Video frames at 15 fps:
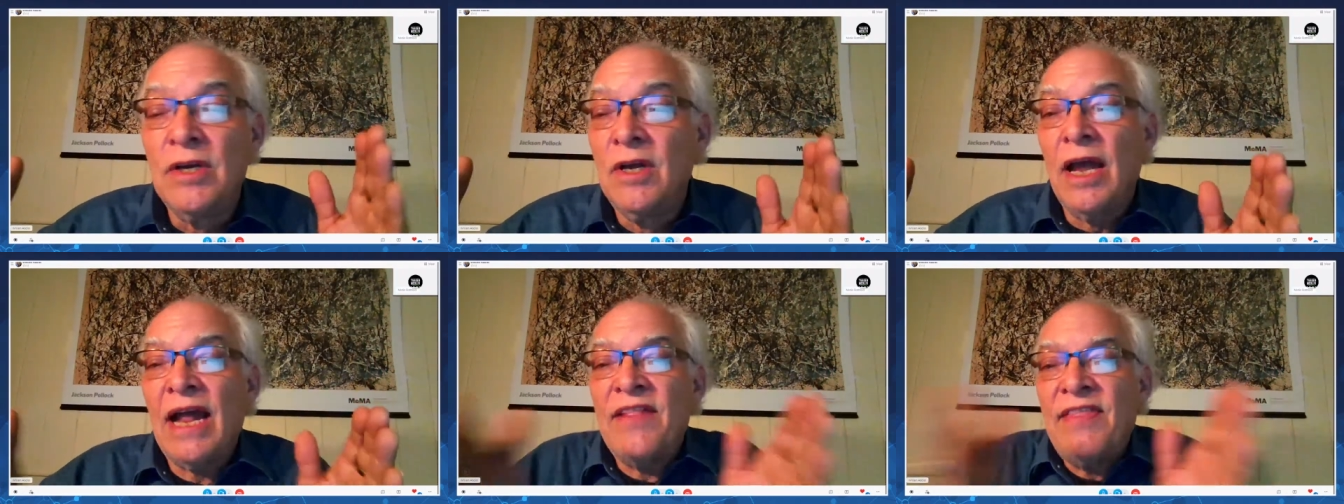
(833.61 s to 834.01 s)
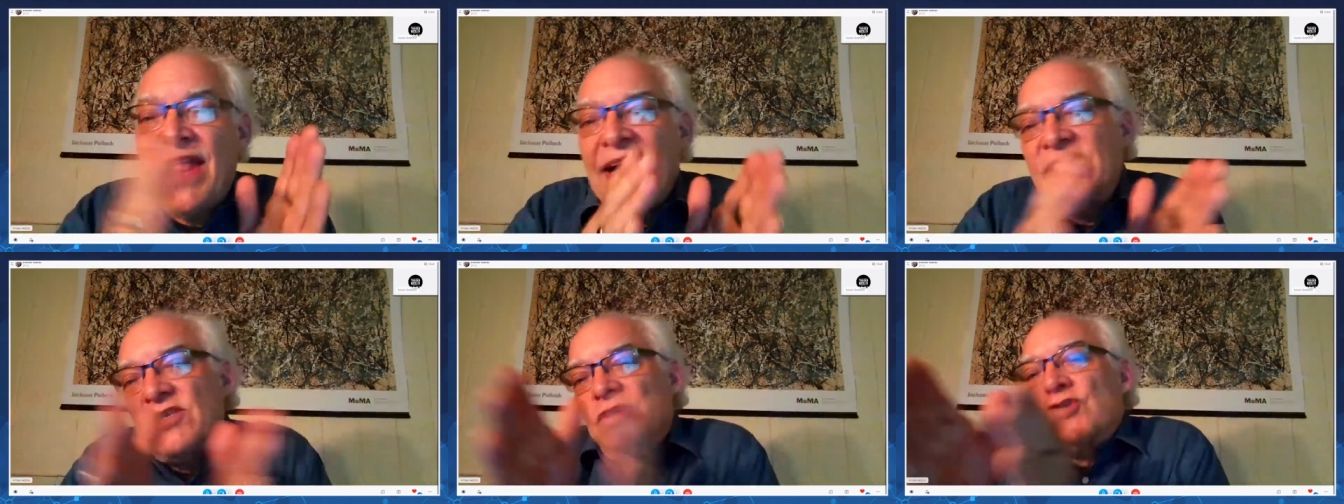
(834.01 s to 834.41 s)
Yeah. And
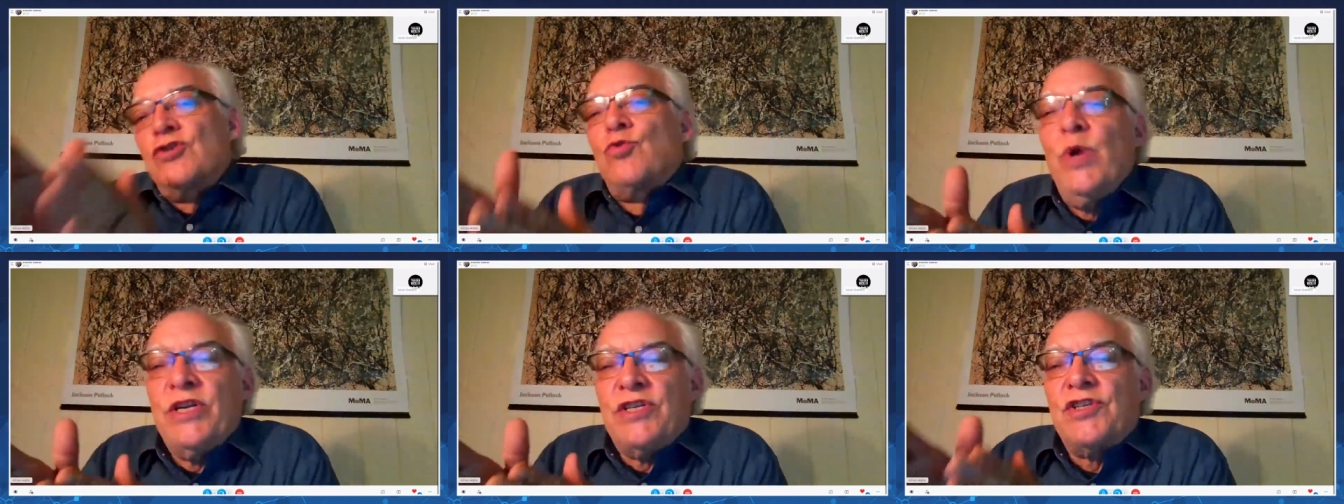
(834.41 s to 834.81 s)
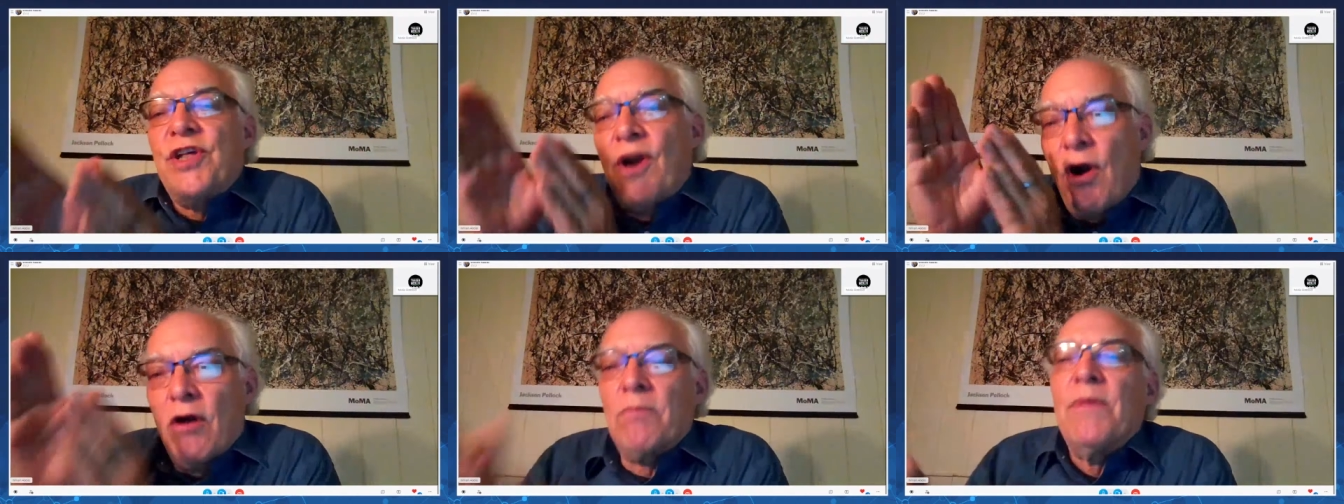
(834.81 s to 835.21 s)
that's the switch that
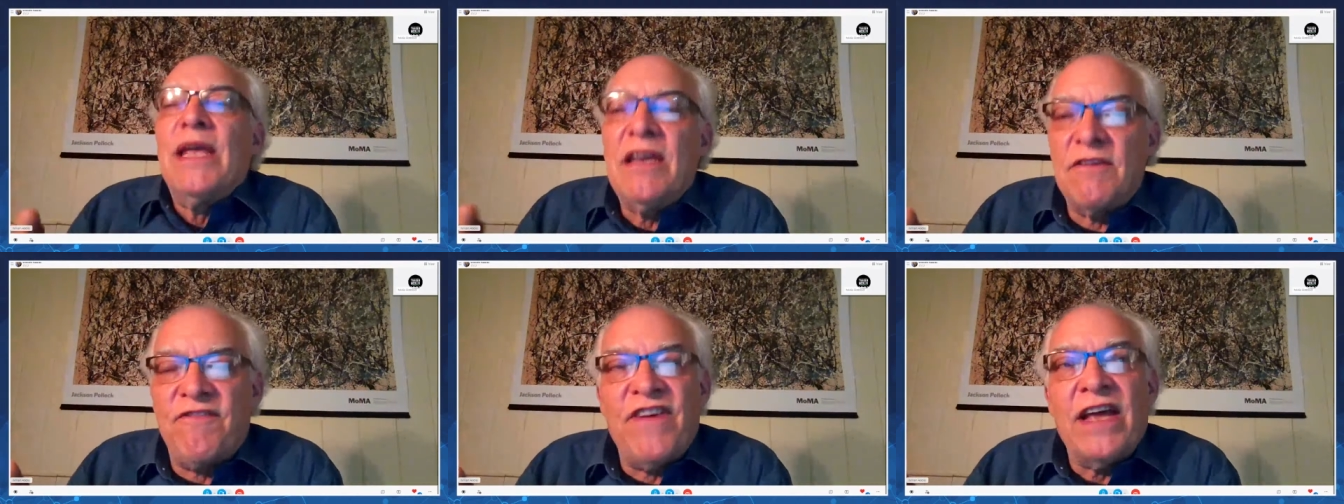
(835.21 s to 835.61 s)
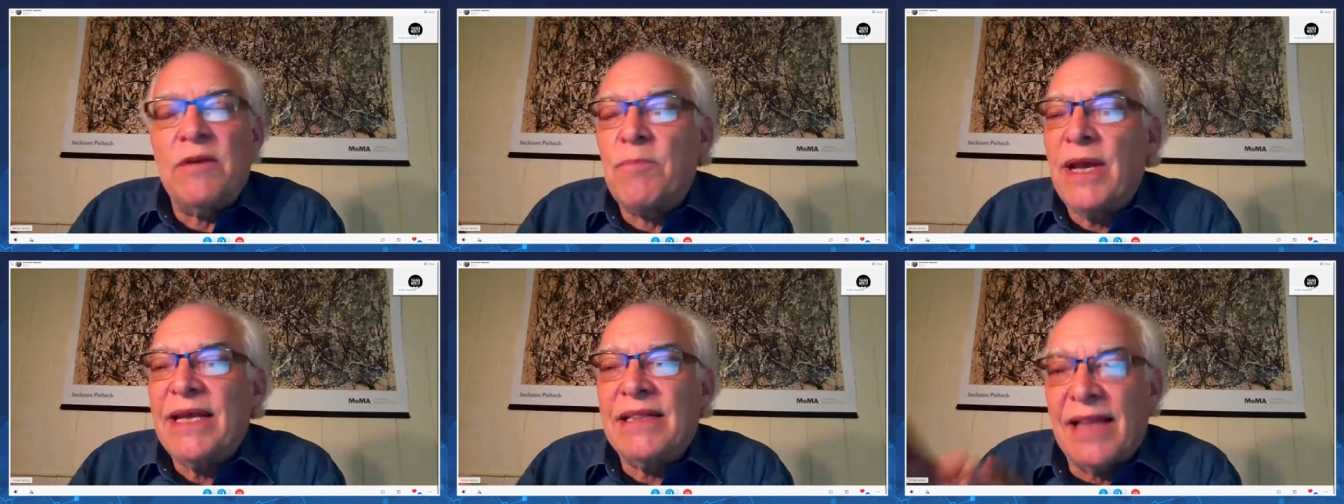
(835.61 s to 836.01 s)
our made, Fed
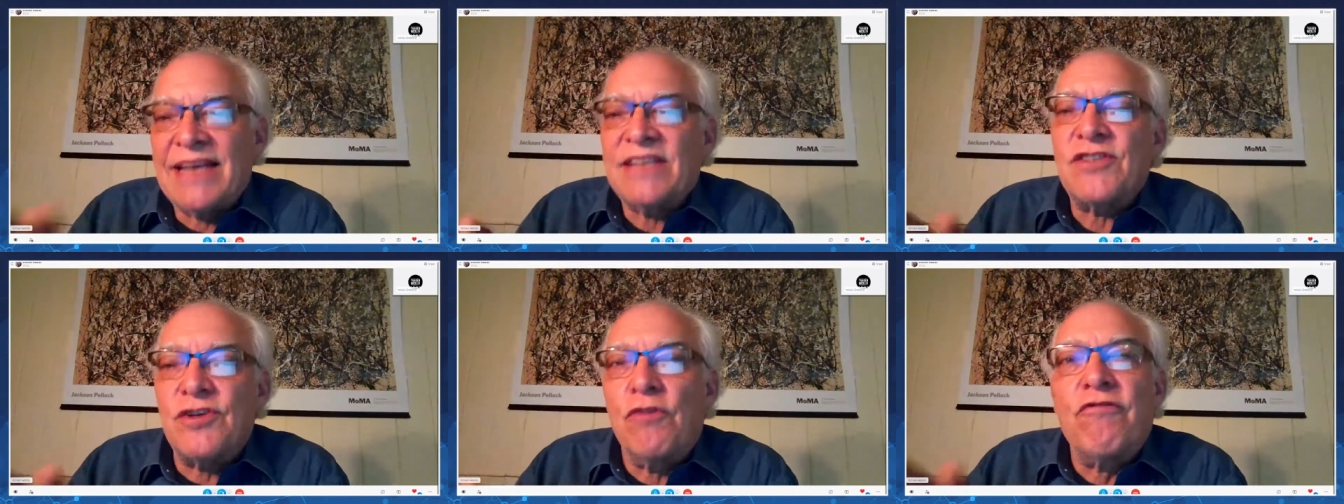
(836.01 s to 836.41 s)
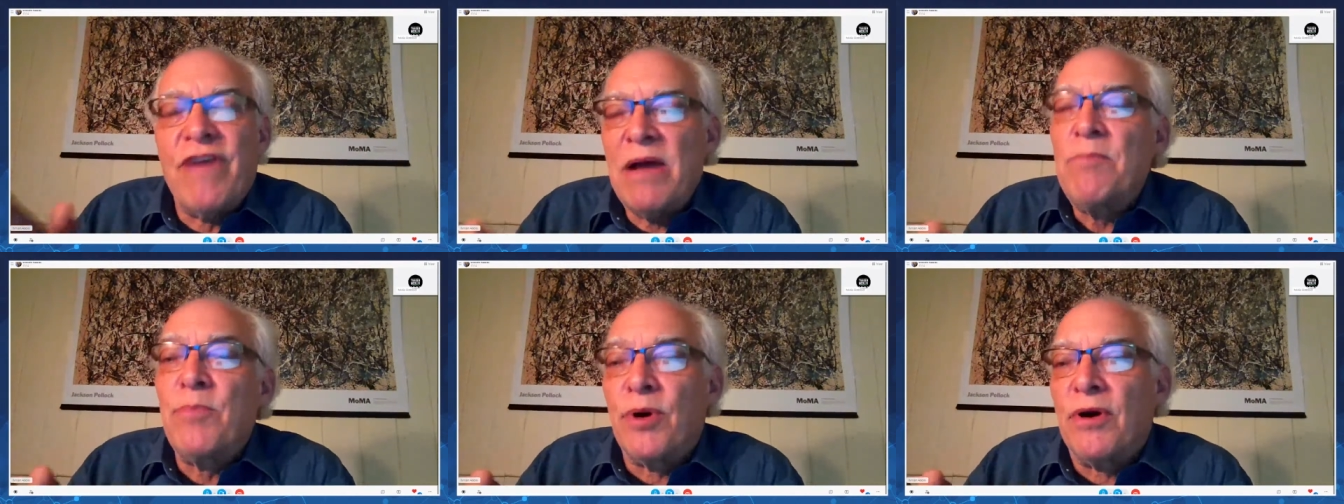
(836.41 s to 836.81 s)
made last
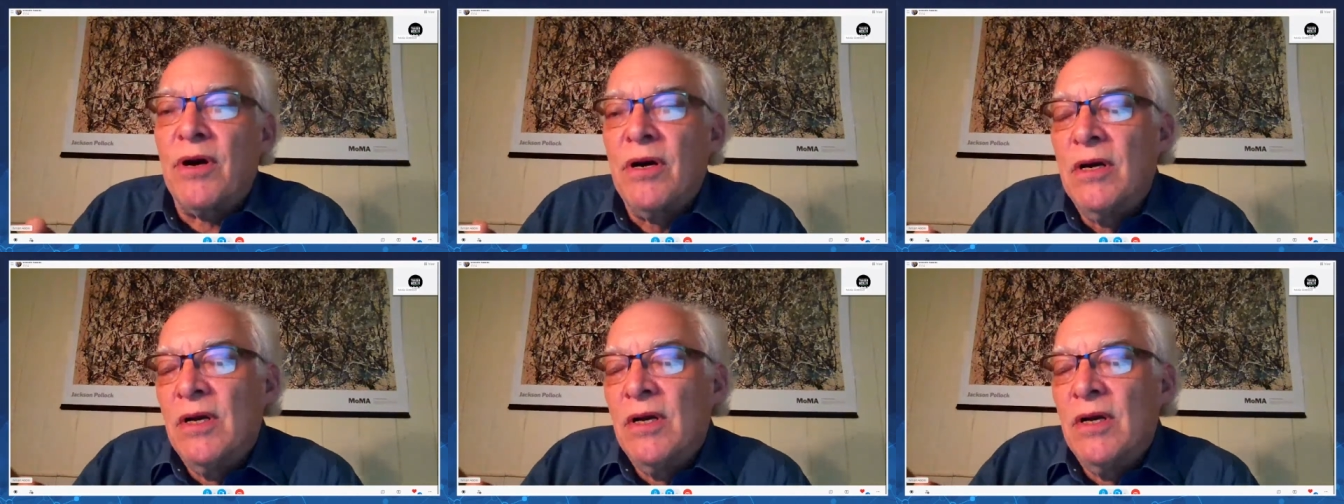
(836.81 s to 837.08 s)
November.